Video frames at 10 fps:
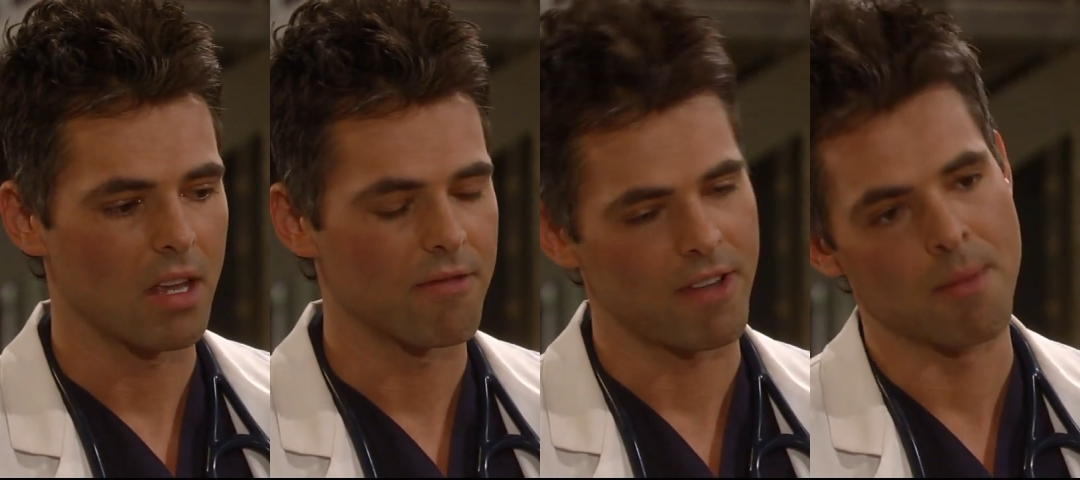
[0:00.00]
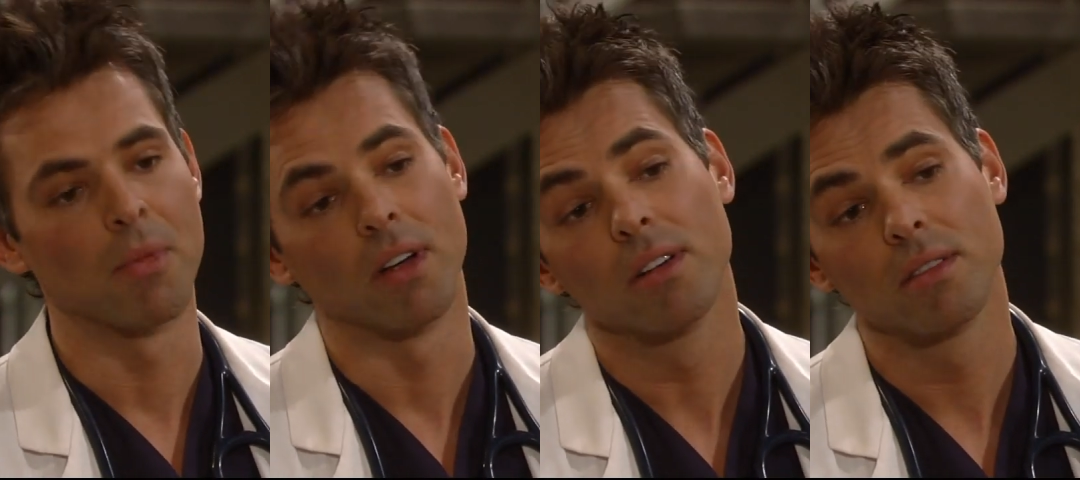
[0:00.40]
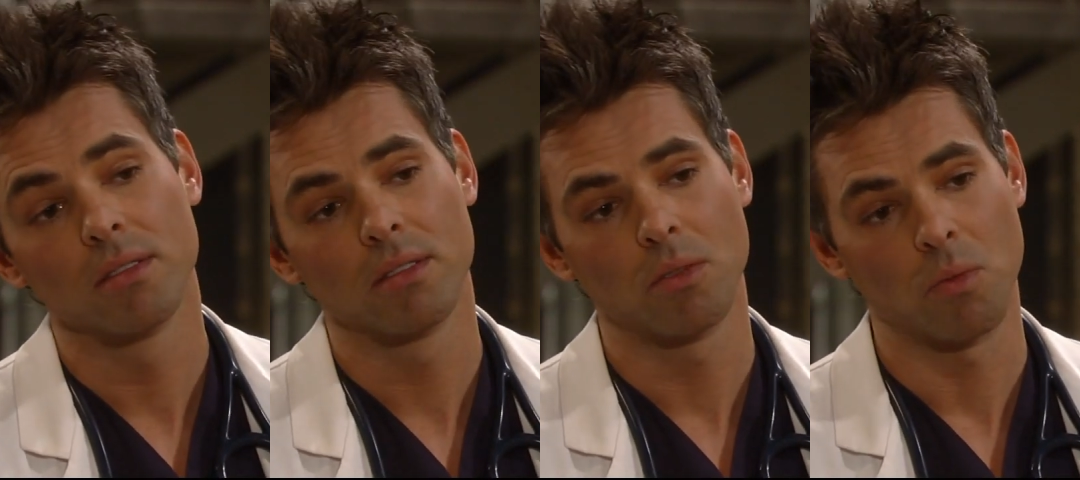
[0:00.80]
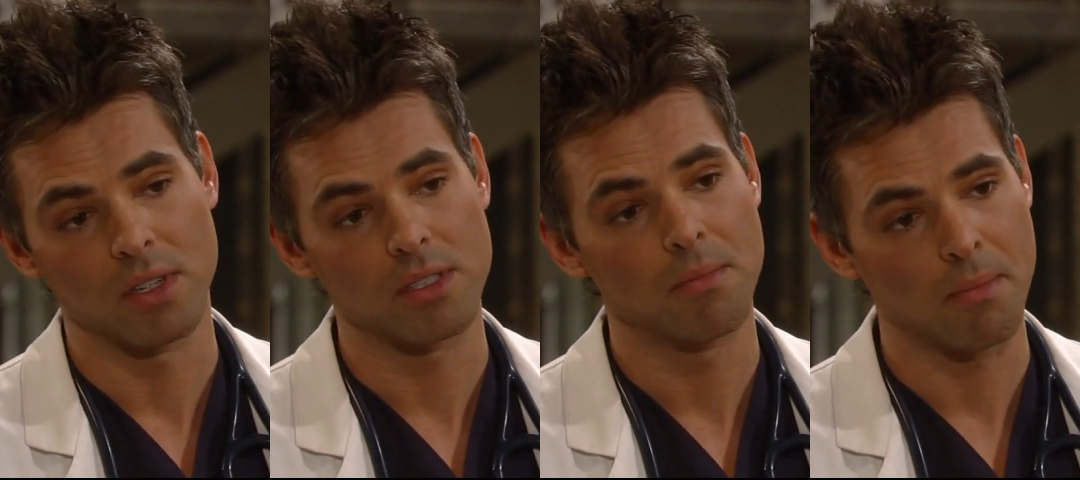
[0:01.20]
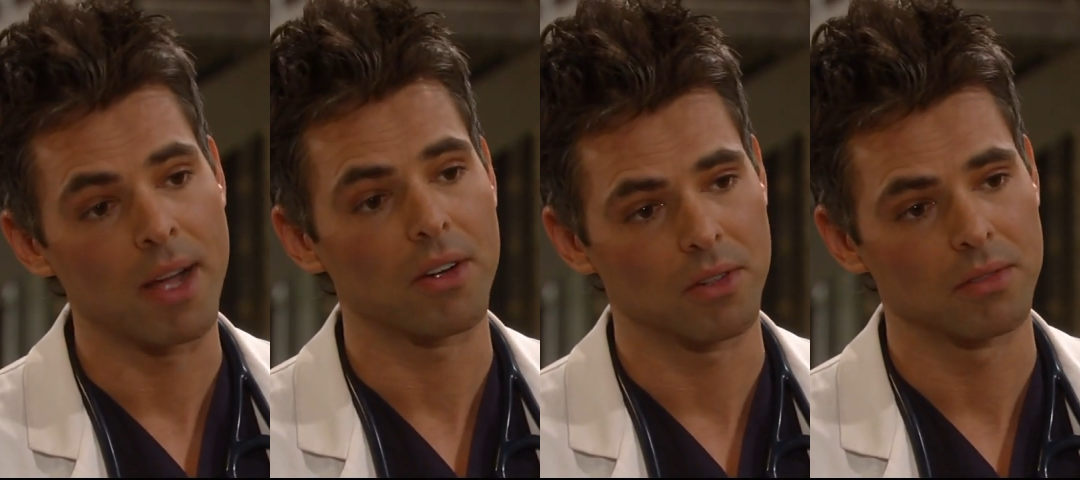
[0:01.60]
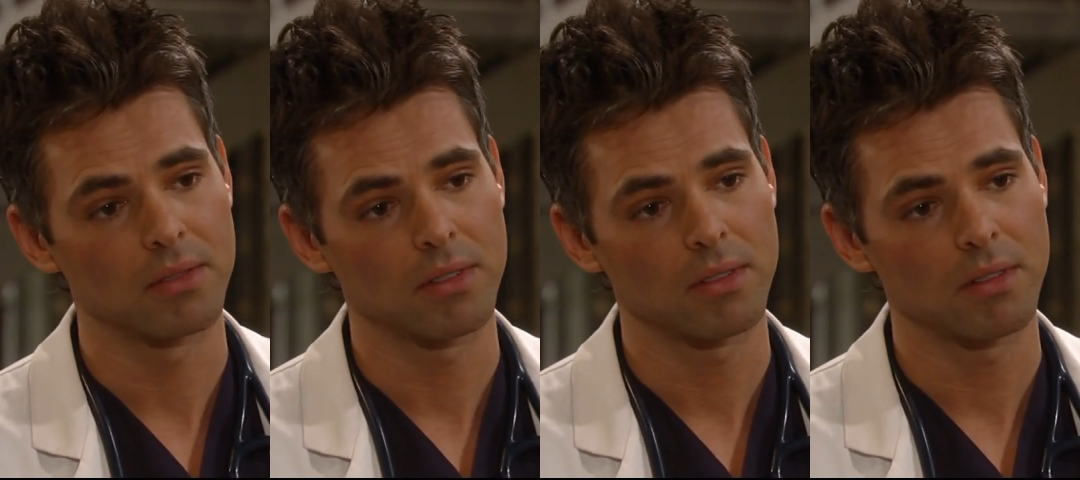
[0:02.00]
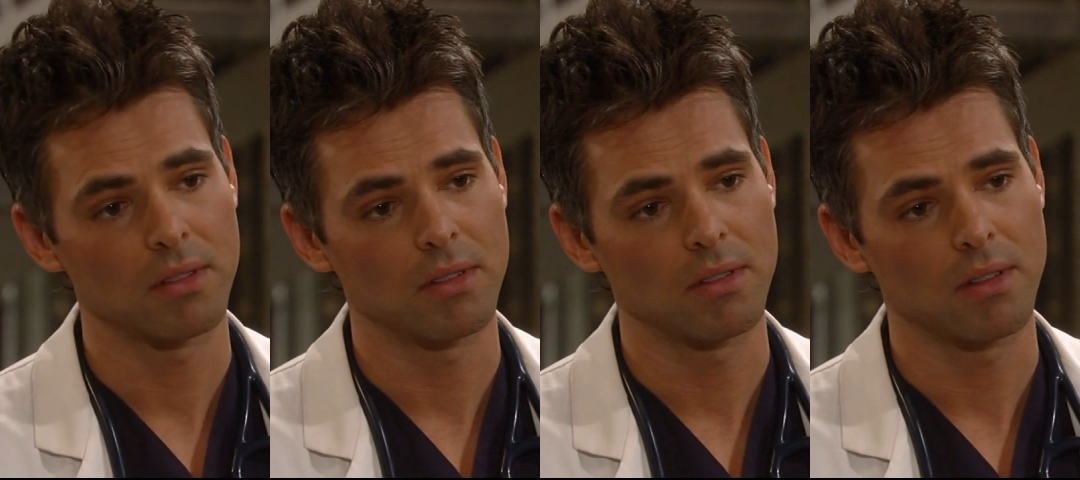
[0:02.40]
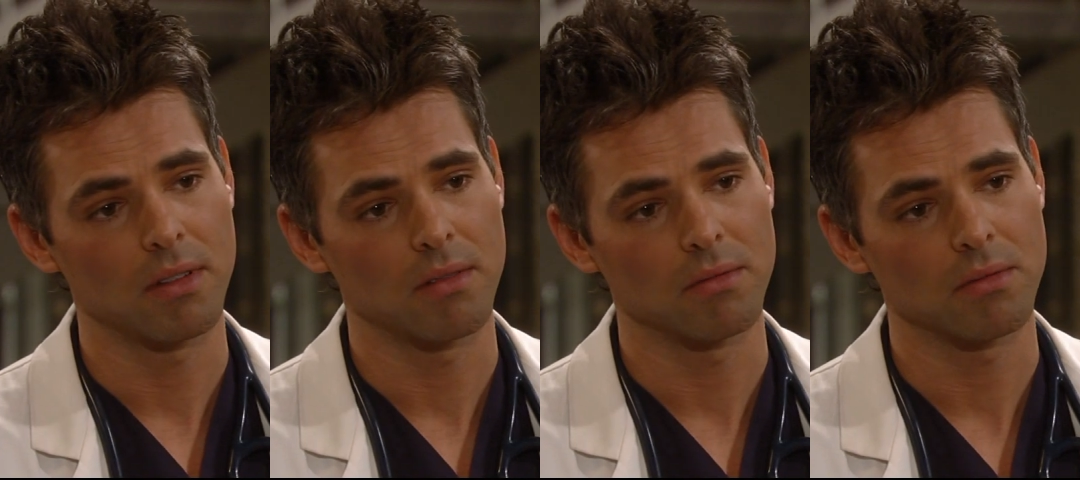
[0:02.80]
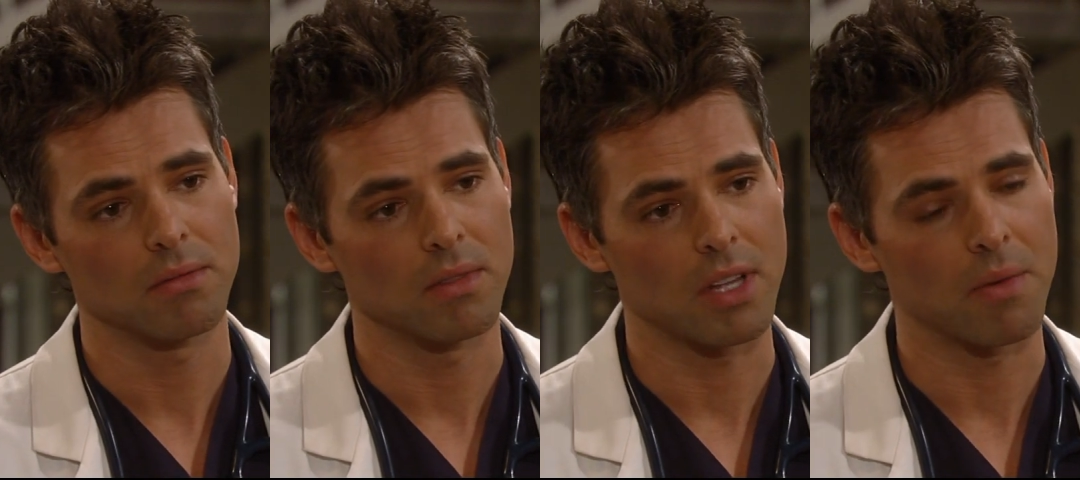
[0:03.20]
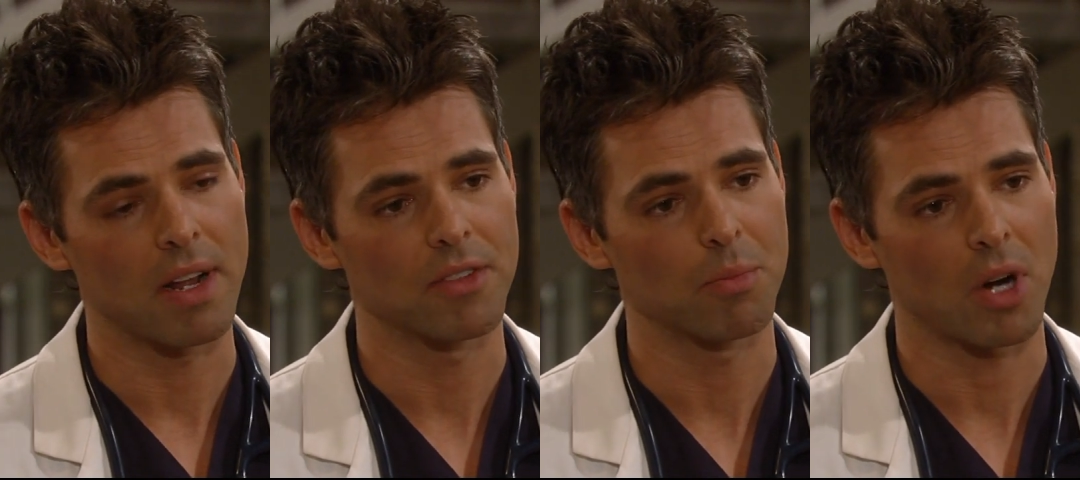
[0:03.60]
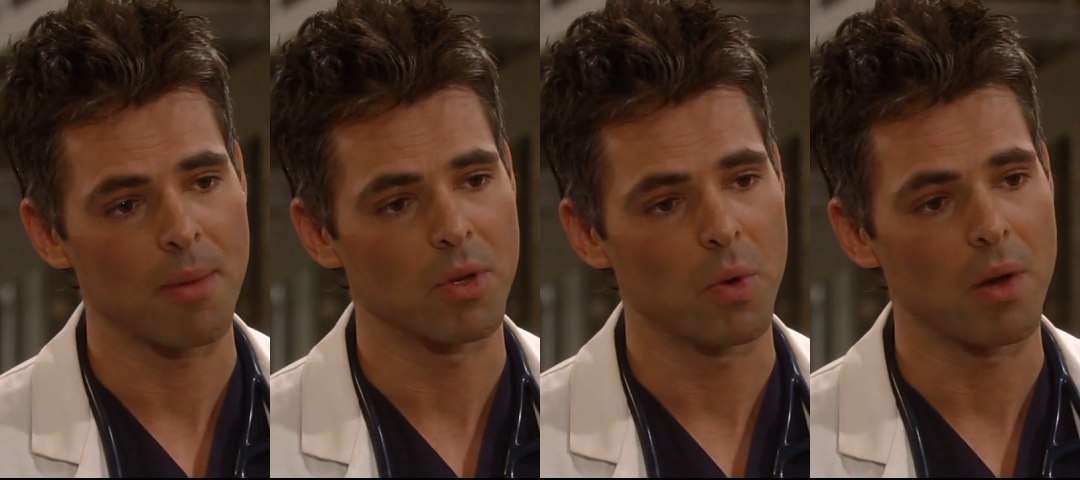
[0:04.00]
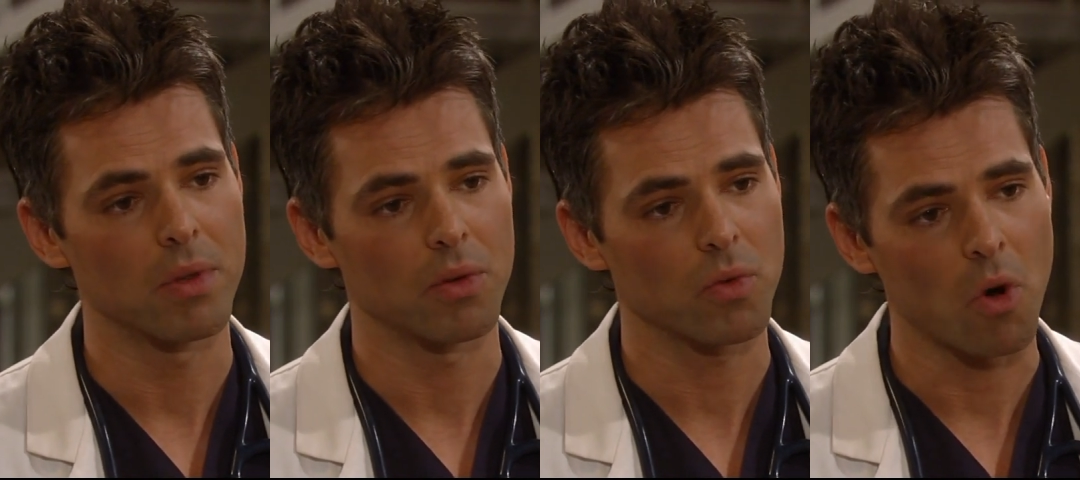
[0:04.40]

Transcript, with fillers: if Emma was Michael, they would have to pry me away with a